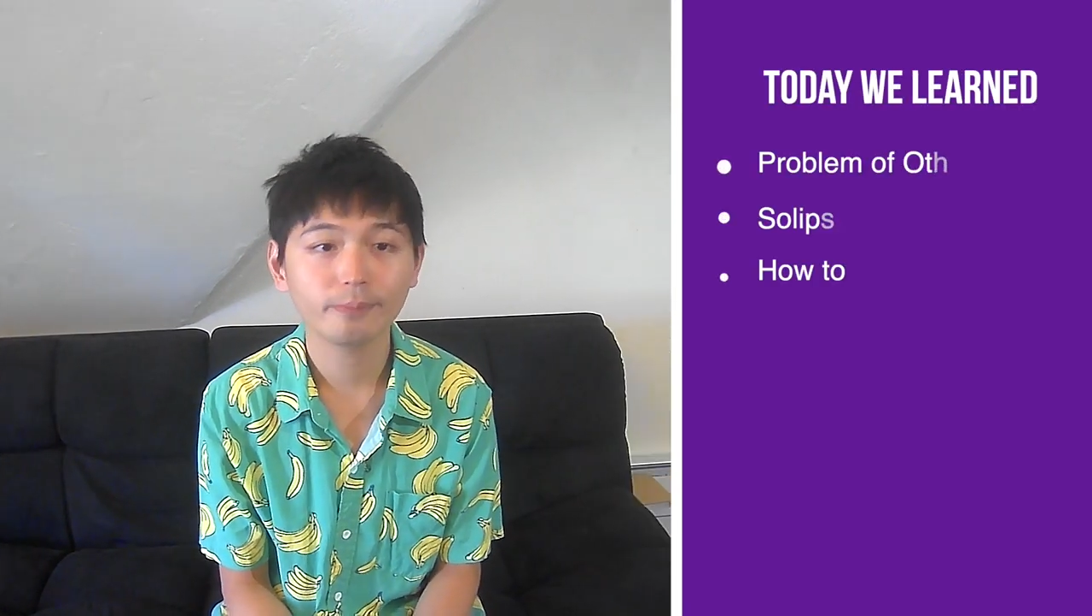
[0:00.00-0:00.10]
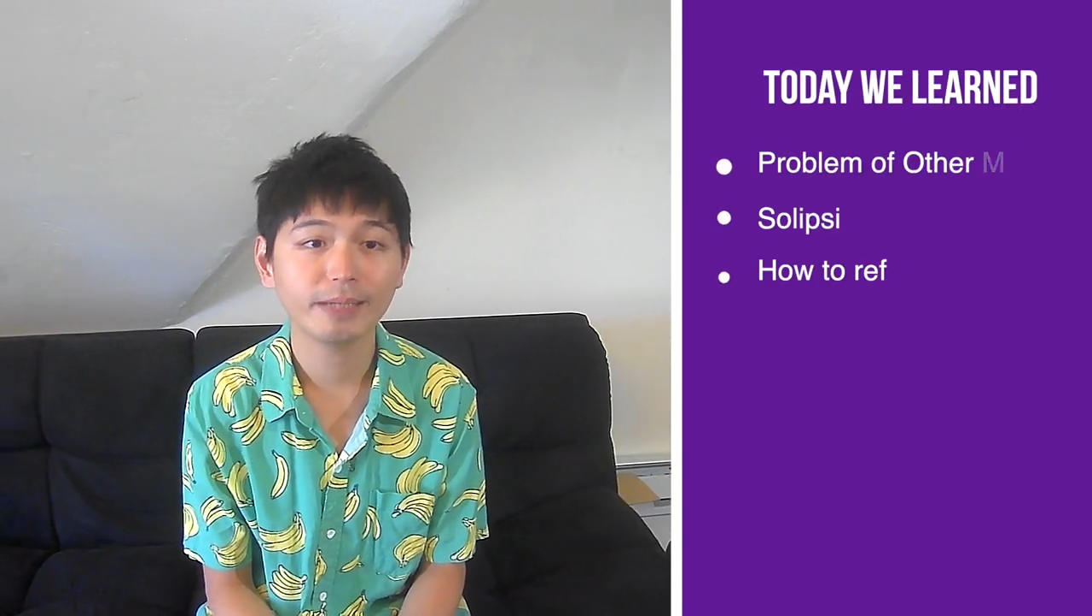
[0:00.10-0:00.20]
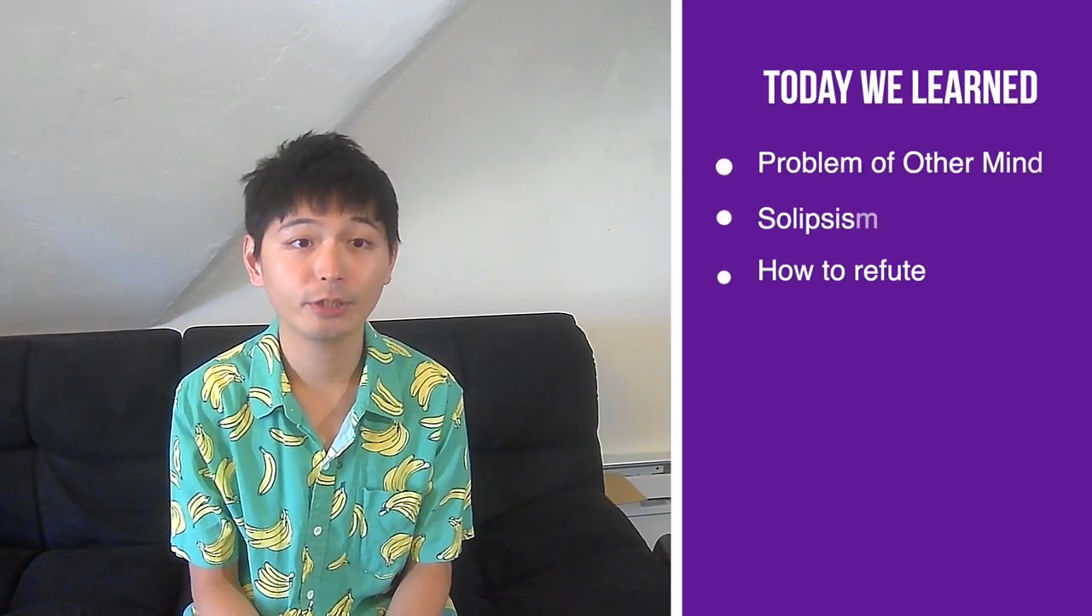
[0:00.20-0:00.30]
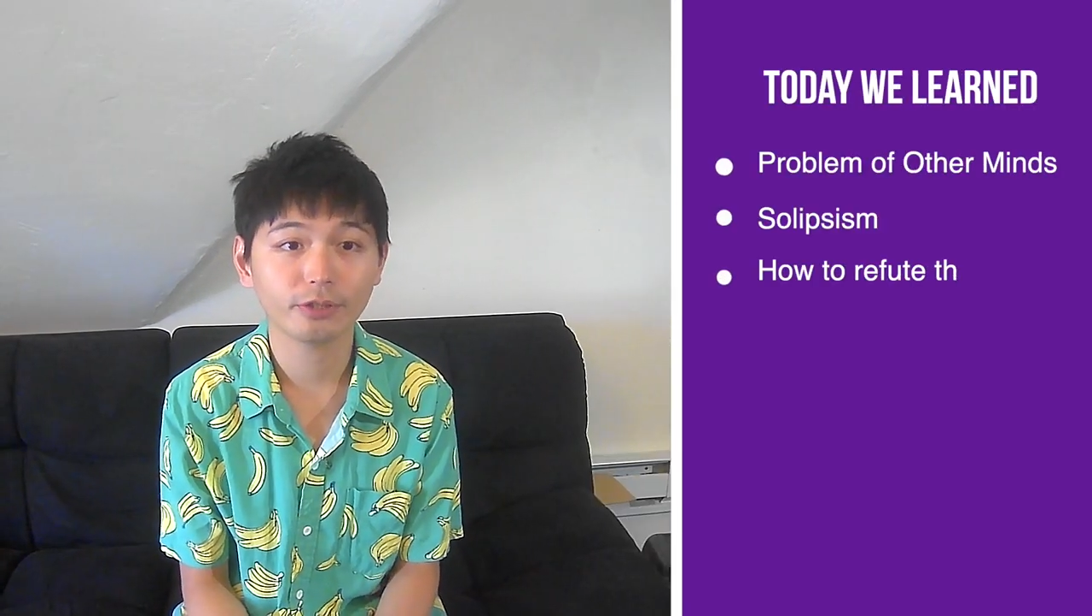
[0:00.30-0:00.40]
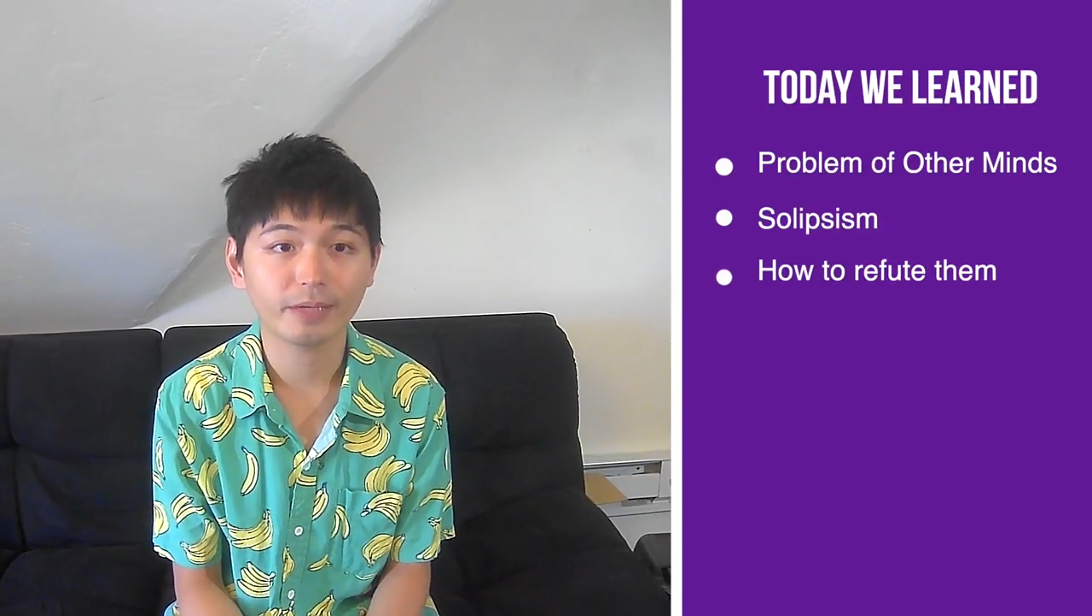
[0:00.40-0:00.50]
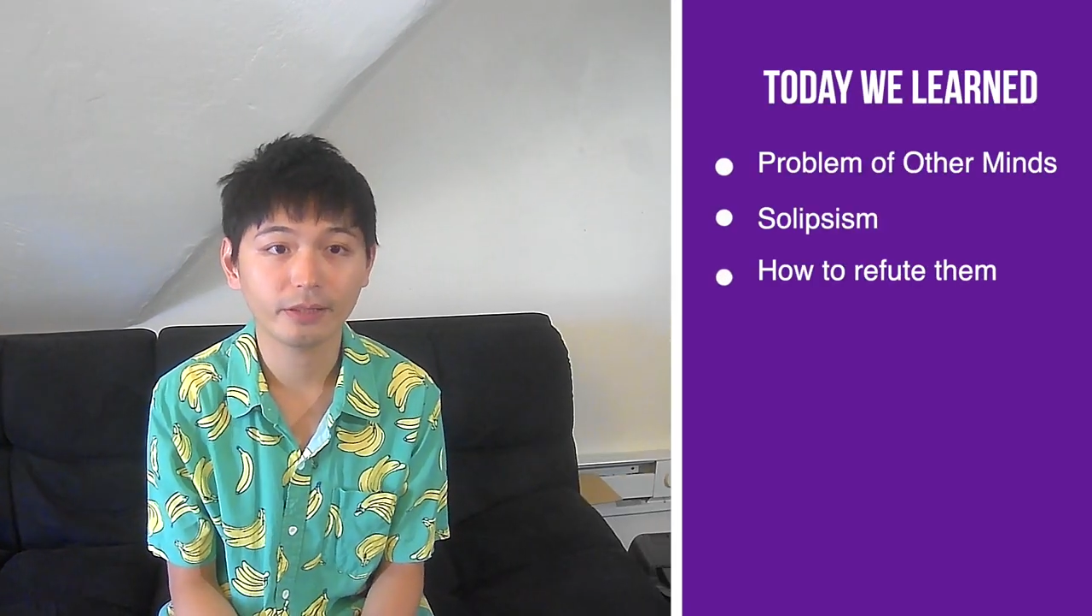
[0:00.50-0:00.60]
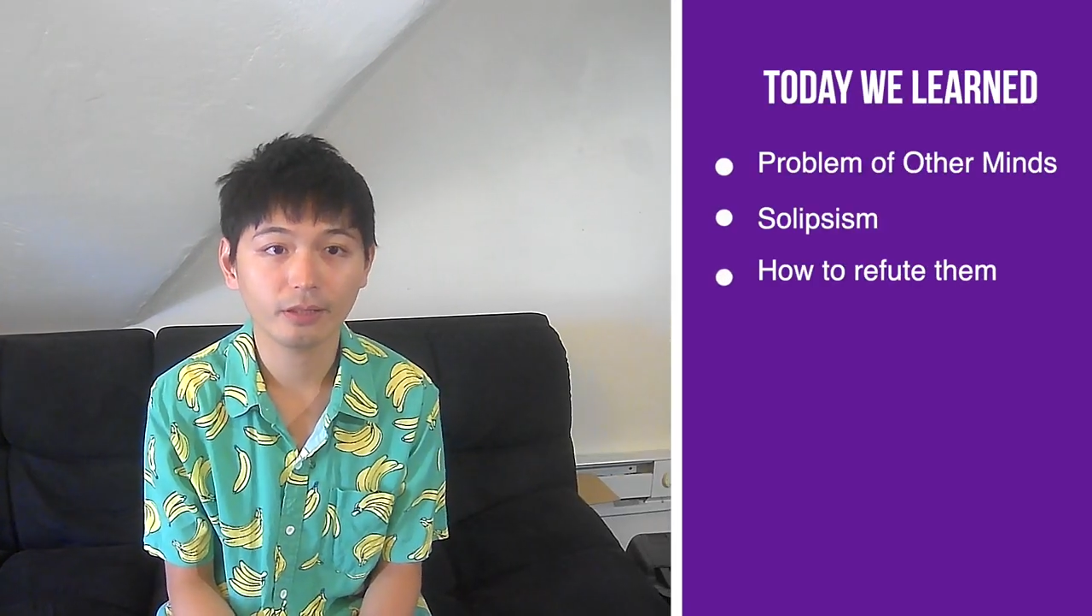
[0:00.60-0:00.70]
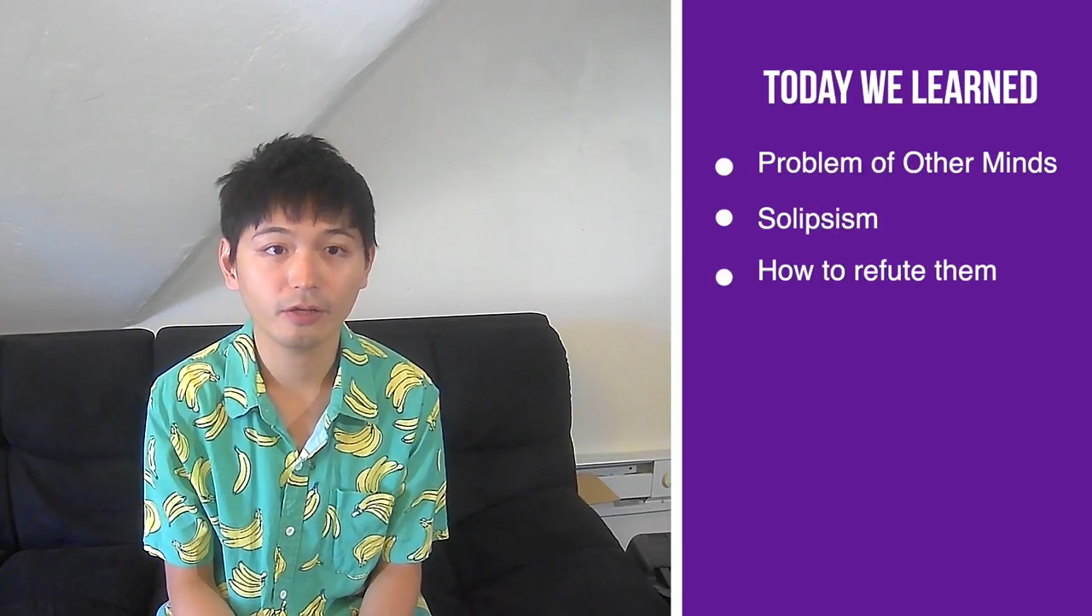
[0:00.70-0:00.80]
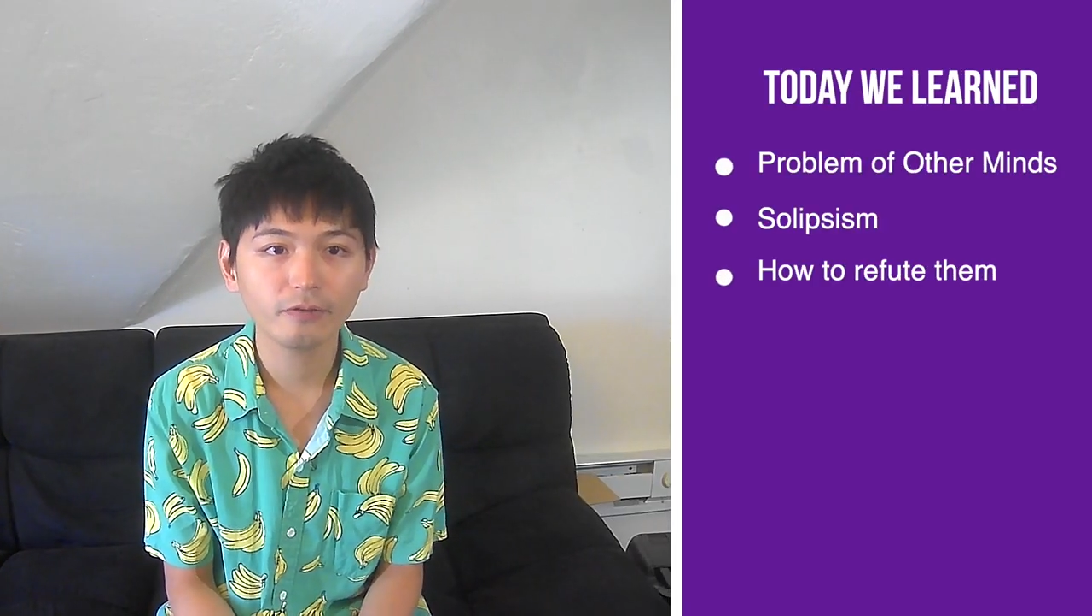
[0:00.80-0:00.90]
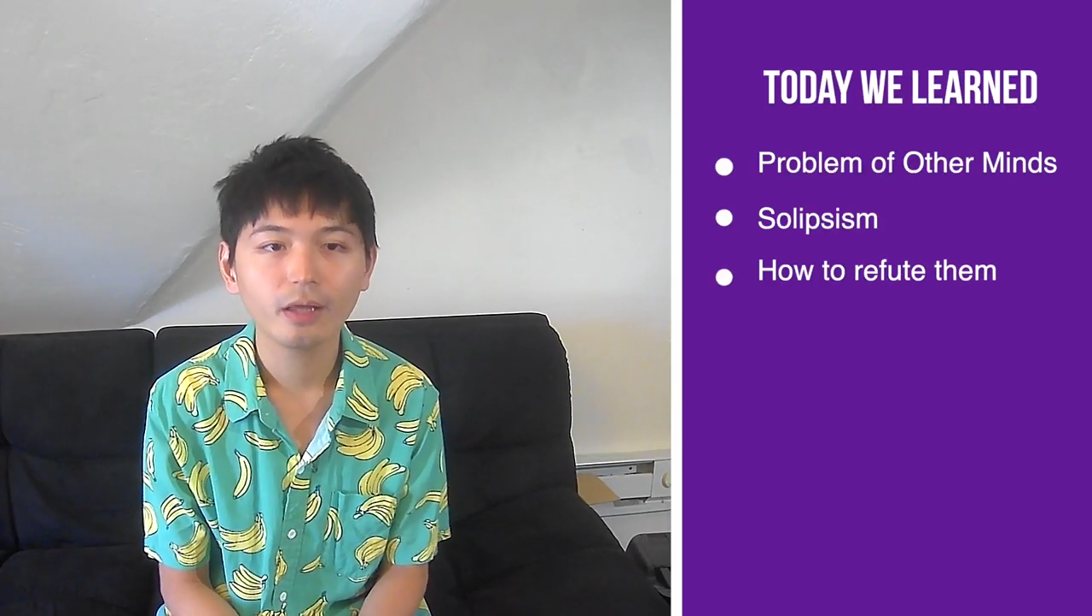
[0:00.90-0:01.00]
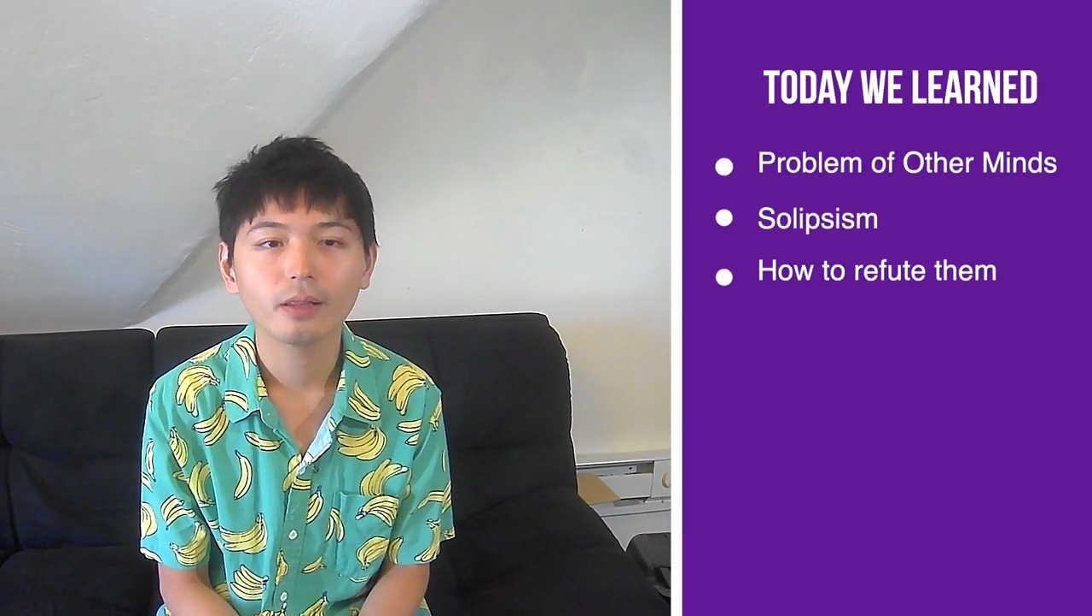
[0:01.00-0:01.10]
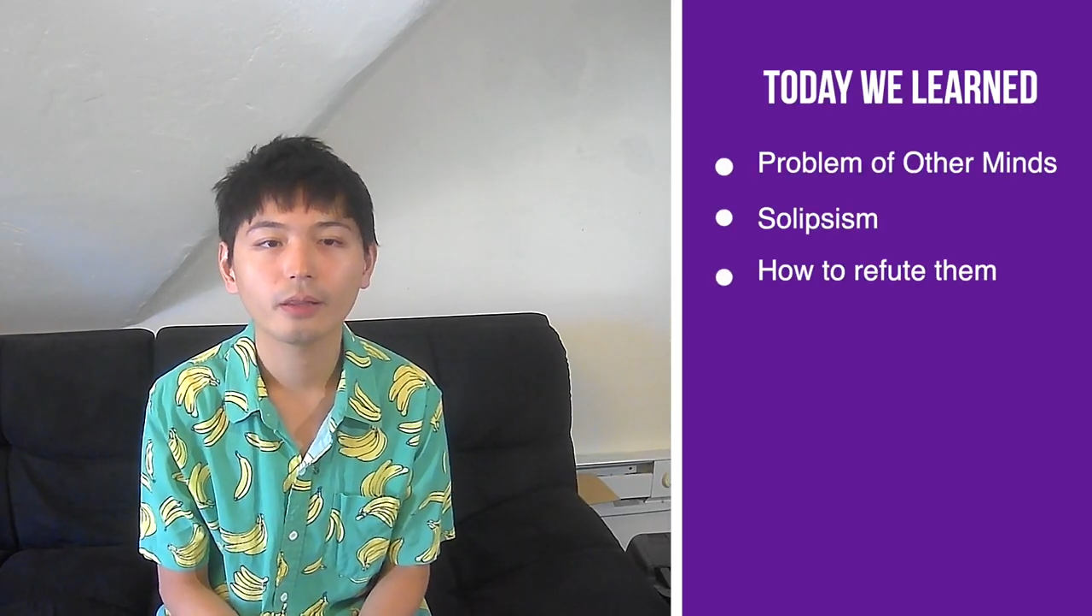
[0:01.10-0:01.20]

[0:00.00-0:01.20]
maybe just myself,